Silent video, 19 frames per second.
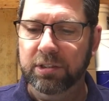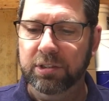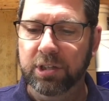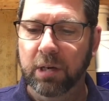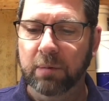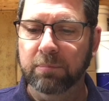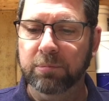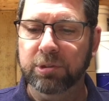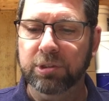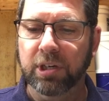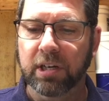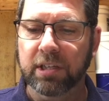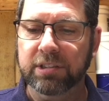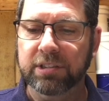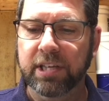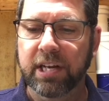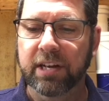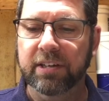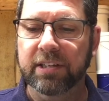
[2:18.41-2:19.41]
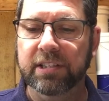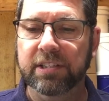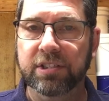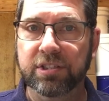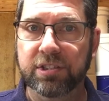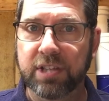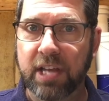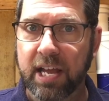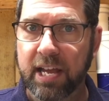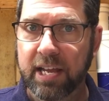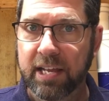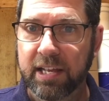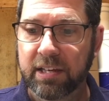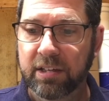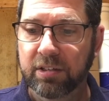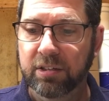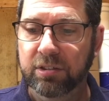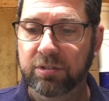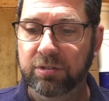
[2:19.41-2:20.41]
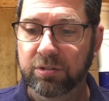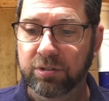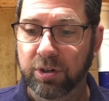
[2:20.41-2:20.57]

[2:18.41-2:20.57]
Dump trucks carry sand,